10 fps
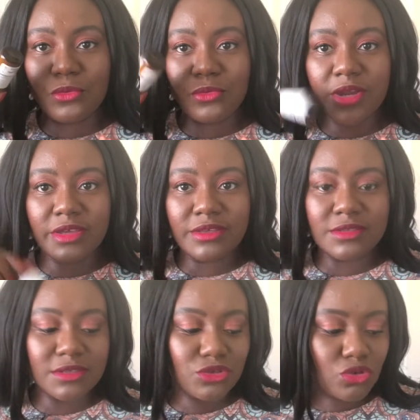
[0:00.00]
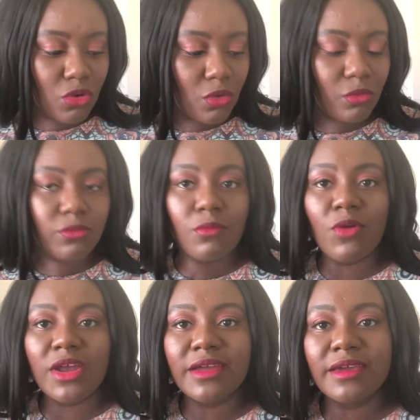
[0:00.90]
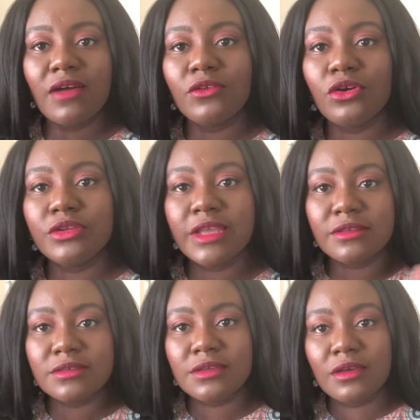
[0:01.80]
rays. So from what I gathered, that